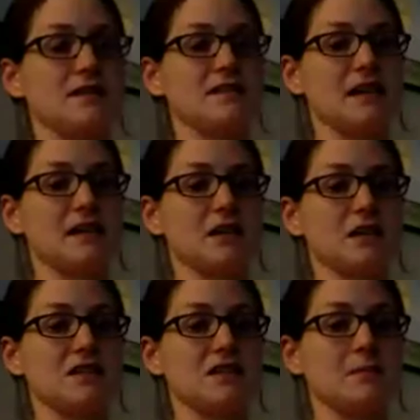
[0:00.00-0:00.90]

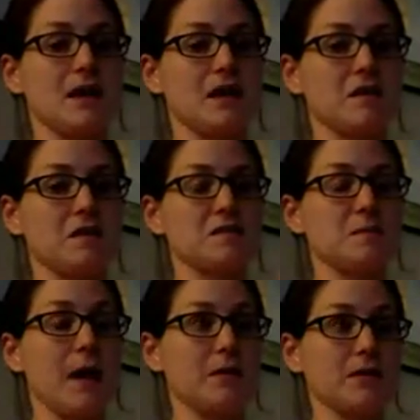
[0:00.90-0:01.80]
standards, tomatoes,
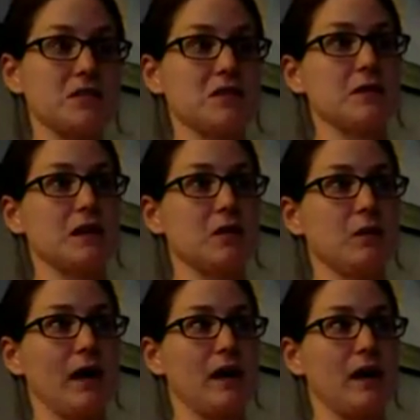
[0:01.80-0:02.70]
peppers do really
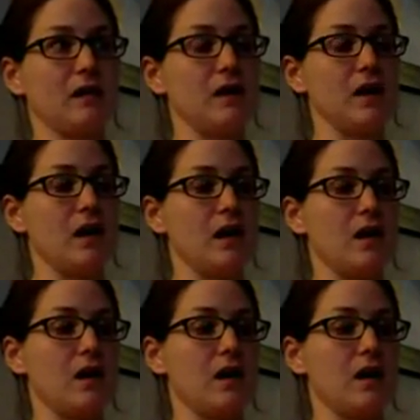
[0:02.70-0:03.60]
well.
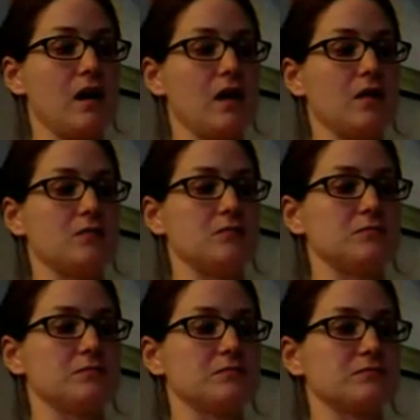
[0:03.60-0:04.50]

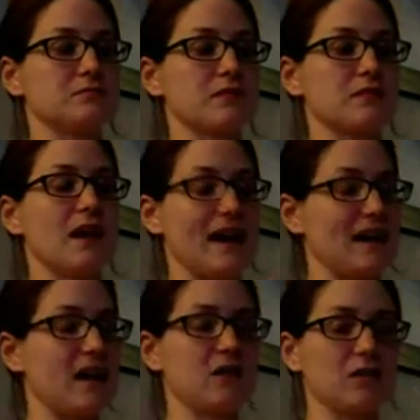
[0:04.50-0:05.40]
I
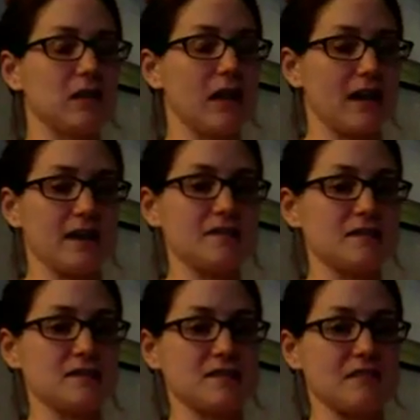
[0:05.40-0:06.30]
can't grow lettuce
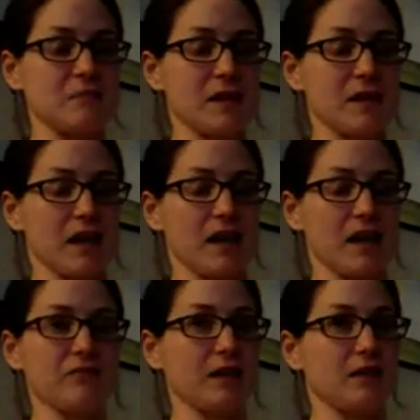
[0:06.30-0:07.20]
to save my life,
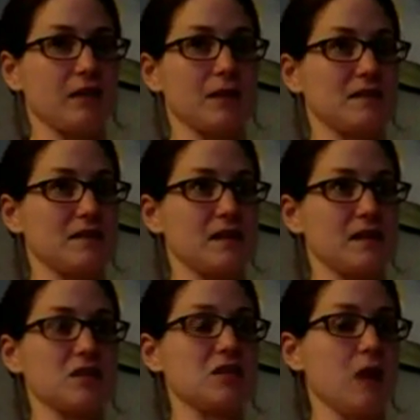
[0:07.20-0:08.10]
like because it gets
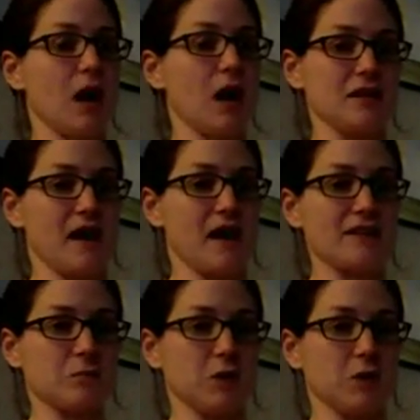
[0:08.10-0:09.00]
too hot too
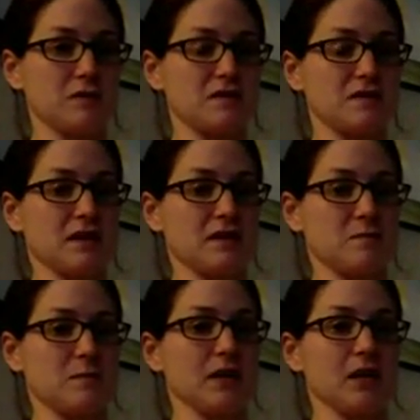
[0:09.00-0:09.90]
fast. It bolts and is
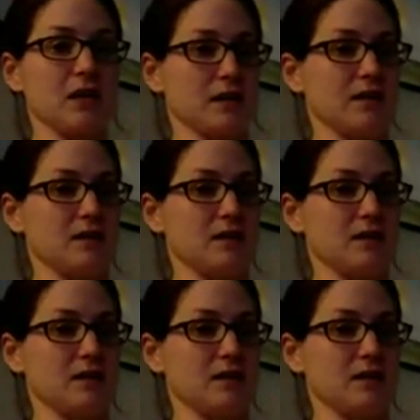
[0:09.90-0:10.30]
bitter and